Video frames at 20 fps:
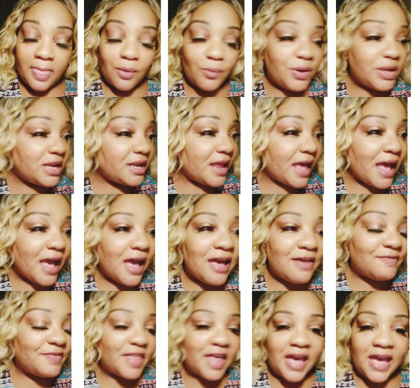We didn't
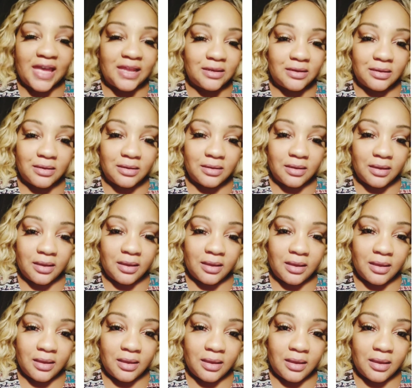have that.
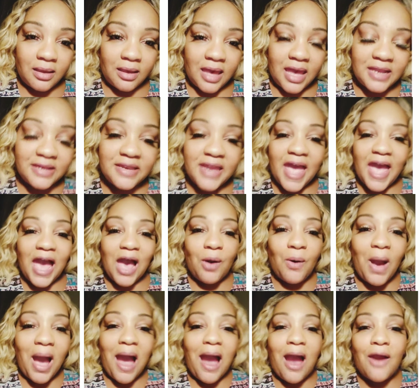And
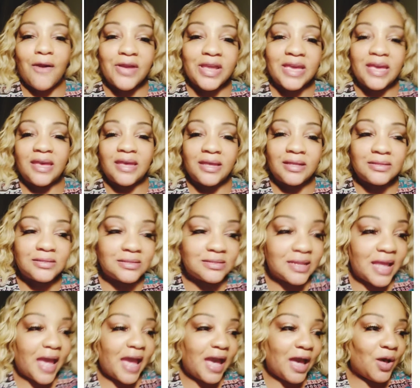now our kids
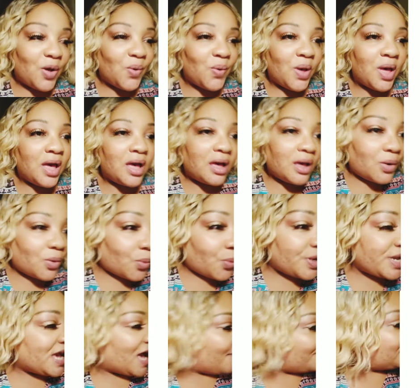now
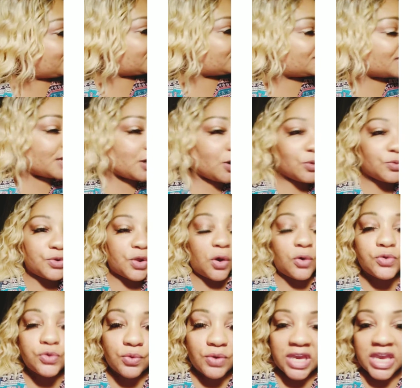we have to say, oh
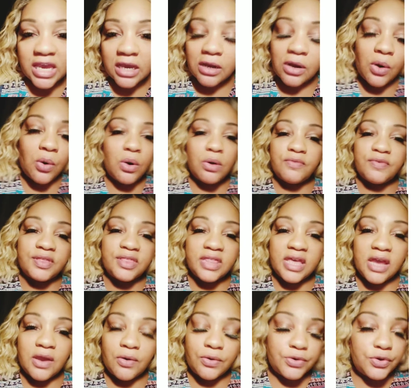no, you can't go over
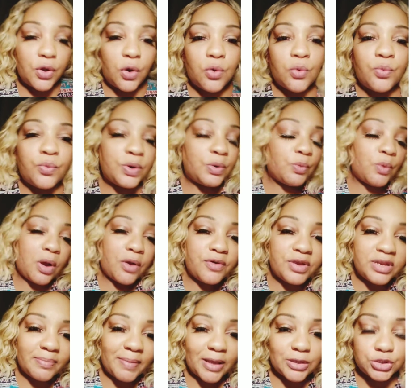there. Or, no, we're
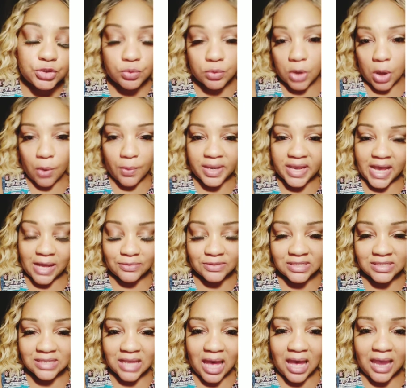worried about you going
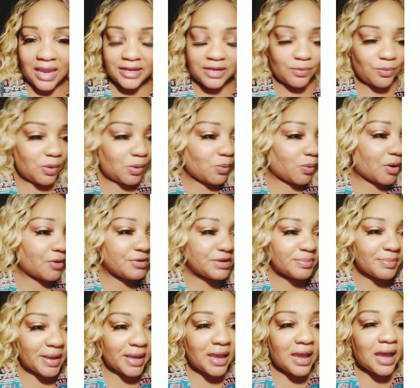outside and we're worried
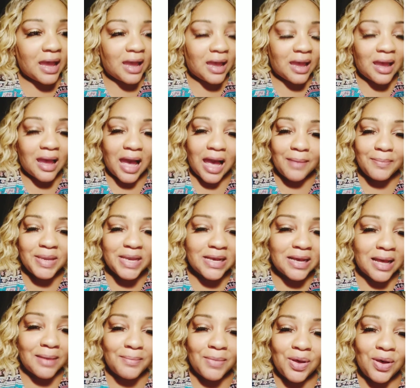about I mean,
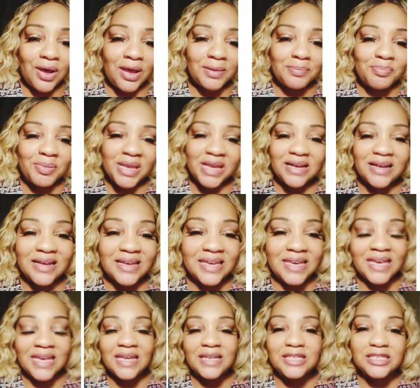come on. Being a
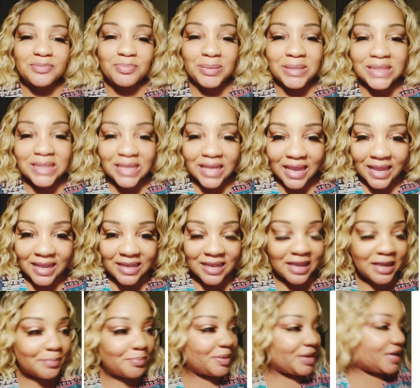kid is
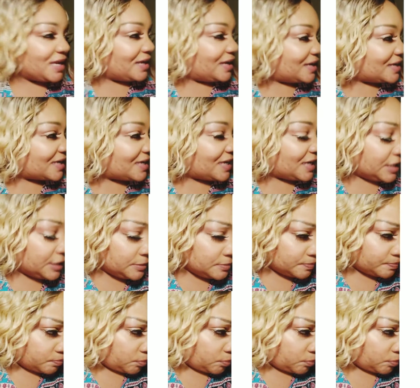playing. Being a kid